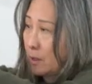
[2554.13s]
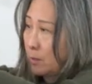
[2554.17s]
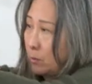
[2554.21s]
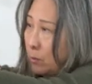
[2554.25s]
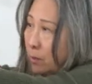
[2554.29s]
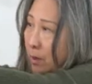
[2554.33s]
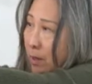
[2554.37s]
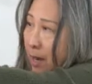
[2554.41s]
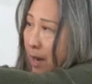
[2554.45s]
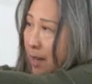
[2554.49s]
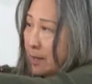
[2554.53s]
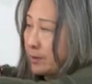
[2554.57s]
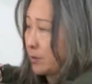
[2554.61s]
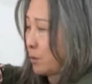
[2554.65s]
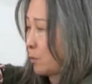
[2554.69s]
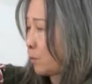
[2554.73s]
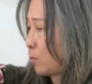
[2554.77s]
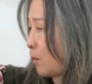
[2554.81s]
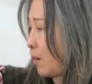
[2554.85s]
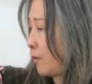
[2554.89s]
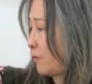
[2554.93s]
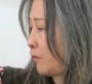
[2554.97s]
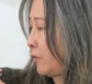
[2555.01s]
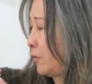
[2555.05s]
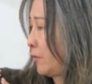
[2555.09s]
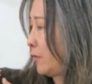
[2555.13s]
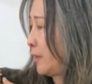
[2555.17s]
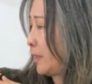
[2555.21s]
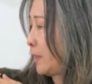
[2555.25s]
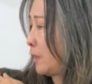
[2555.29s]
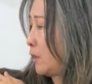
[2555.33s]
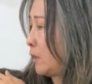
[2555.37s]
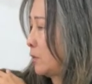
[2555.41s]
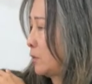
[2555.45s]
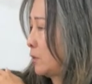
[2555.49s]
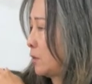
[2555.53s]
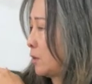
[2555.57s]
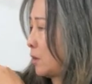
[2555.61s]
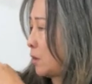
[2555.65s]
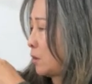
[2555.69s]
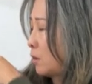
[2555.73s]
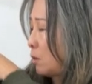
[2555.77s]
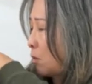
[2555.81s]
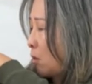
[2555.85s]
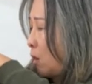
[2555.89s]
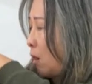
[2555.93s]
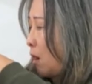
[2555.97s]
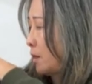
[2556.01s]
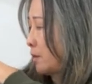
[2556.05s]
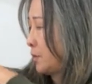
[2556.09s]
where it has a ruffle that goes
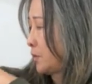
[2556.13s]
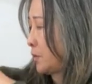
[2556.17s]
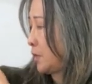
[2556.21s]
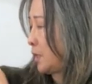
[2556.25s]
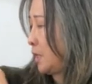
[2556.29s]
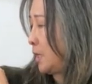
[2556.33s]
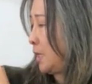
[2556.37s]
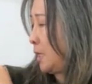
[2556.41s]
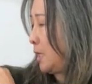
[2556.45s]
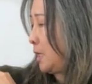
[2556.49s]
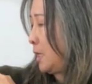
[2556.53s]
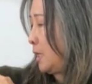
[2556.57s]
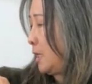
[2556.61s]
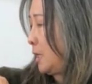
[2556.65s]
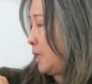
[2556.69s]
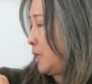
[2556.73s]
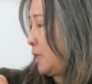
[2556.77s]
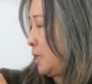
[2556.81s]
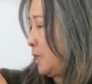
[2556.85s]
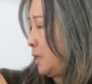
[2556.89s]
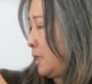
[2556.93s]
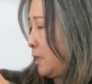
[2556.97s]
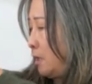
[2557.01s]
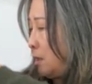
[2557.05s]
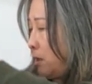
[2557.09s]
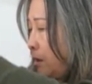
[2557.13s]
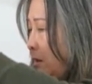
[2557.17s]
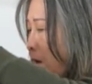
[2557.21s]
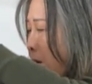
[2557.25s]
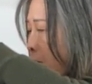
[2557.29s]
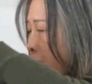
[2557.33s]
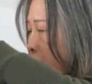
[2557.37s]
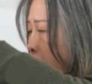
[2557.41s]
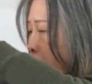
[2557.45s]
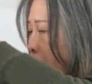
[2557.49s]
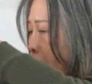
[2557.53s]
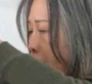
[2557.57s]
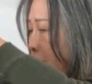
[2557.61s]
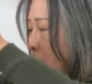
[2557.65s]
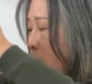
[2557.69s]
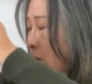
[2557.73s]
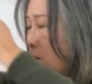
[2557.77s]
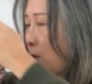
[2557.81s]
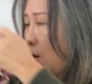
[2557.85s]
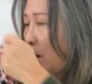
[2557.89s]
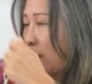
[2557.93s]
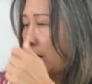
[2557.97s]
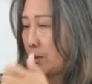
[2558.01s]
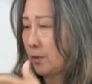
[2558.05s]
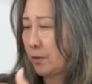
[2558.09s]
across, all the way
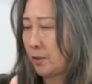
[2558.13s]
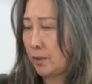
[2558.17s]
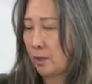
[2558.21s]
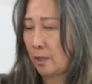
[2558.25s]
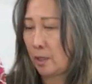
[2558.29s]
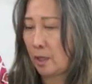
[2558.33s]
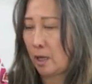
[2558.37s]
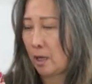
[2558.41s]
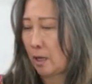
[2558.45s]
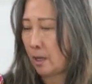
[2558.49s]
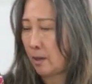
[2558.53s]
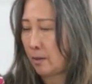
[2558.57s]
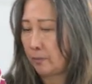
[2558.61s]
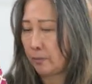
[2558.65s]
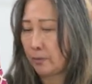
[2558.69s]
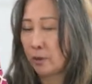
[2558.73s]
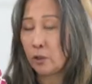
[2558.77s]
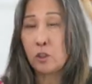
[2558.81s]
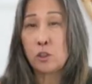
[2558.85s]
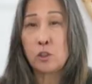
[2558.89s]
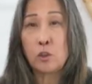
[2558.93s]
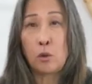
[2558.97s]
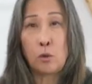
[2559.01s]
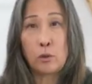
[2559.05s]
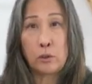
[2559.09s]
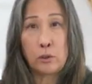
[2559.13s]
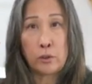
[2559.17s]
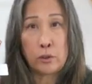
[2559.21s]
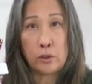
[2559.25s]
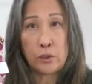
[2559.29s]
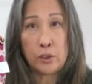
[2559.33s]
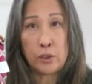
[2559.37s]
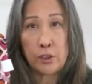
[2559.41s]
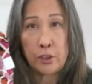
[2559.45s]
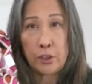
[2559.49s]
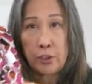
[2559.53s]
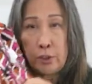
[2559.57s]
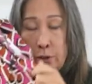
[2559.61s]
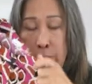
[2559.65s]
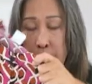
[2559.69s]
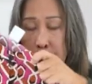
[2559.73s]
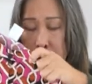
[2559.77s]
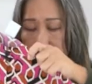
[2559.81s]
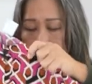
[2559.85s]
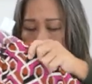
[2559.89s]
across the shoulders too.